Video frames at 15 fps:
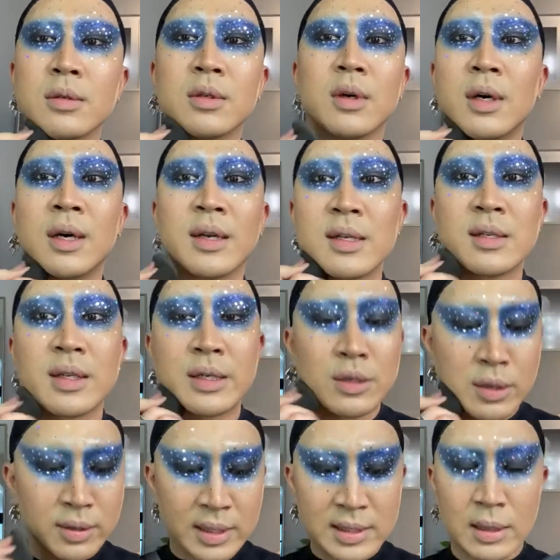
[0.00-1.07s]
Honestly,
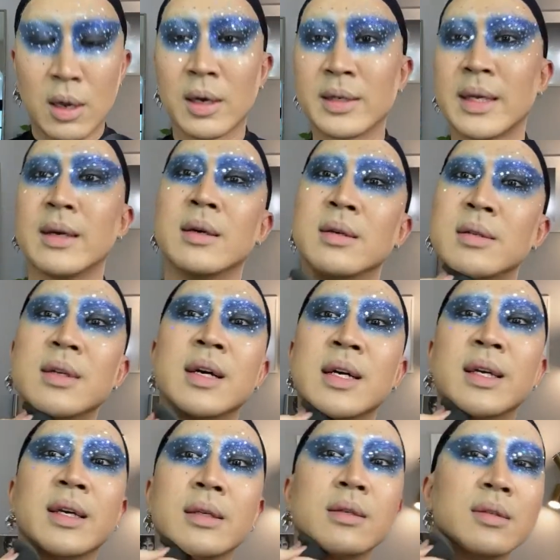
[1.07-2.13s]
during this lockdown,
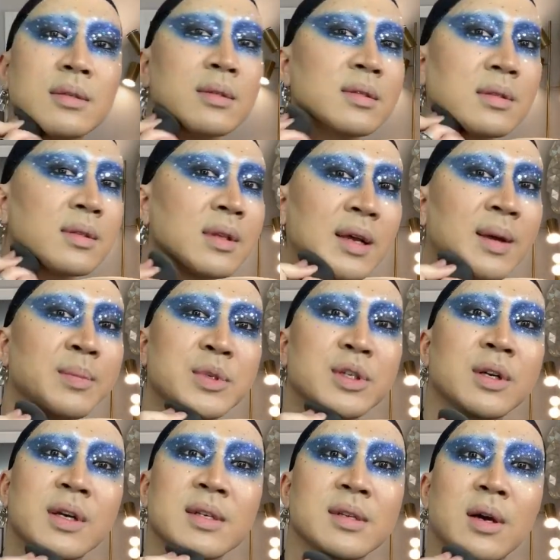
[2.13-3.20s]
I'm
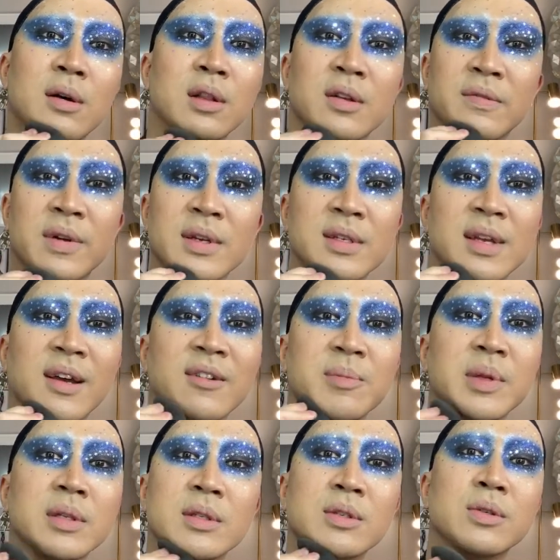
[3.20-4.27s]
sure as all of us have
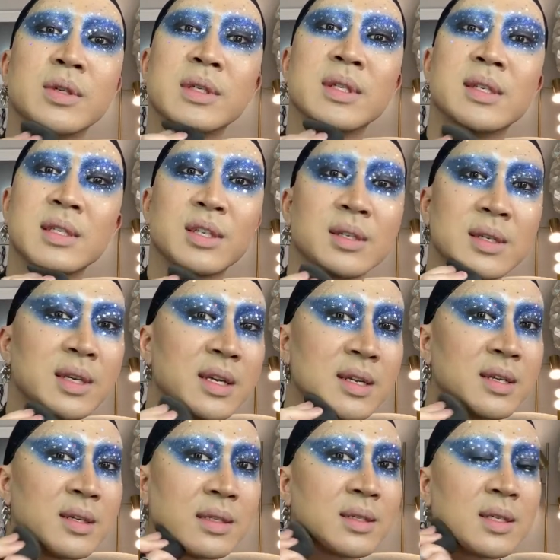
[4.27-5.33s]
been doing is just
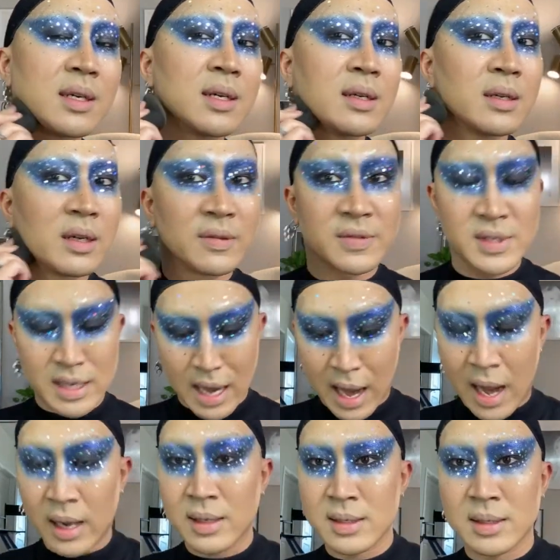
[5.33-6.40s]
eating a ton of
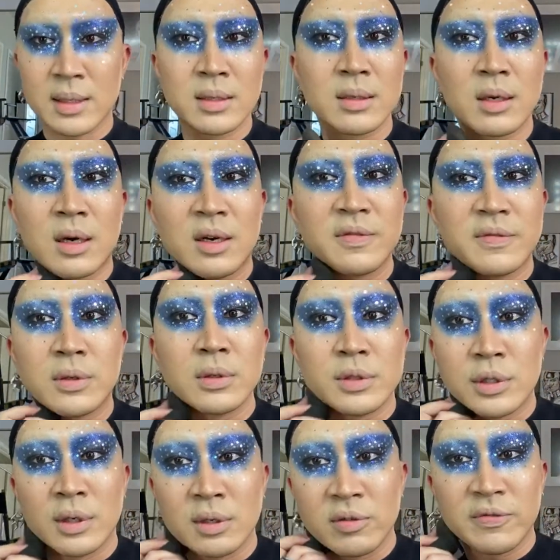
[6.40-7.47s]
snacks and awful
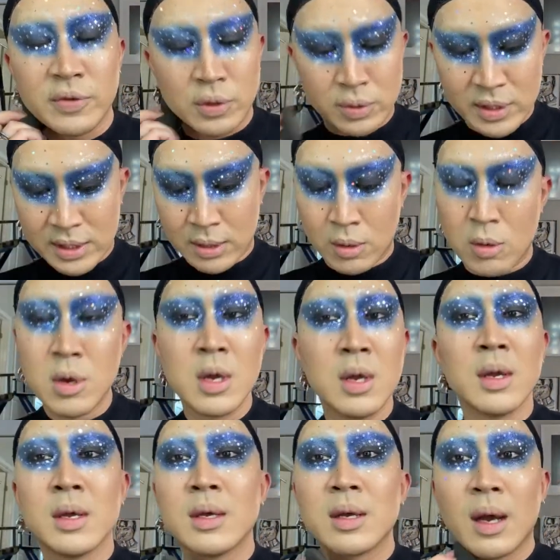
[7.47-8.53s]
junk food. So
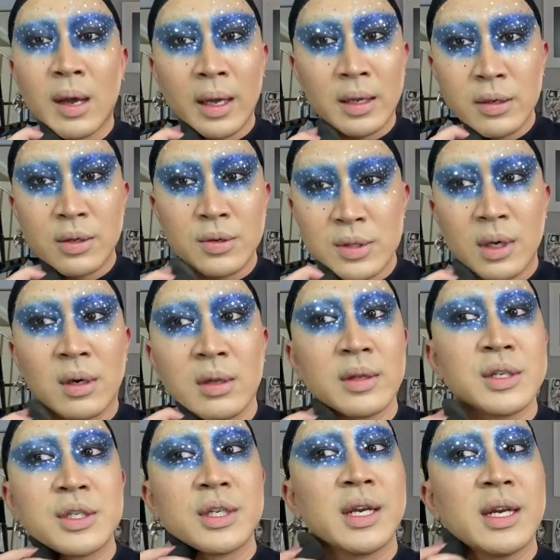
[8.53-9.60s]
I could use all the
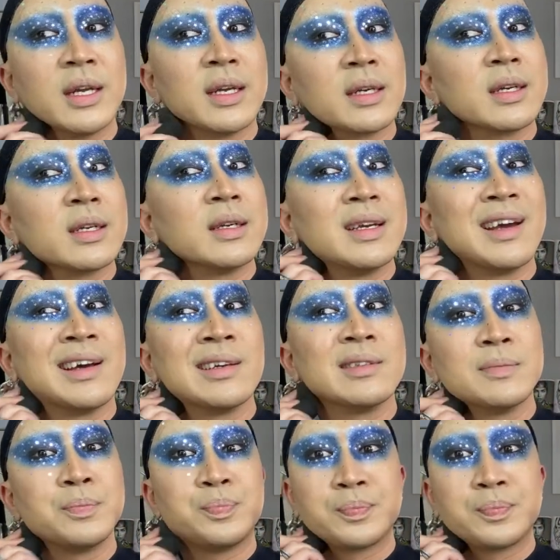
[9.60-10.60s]
shading I can get.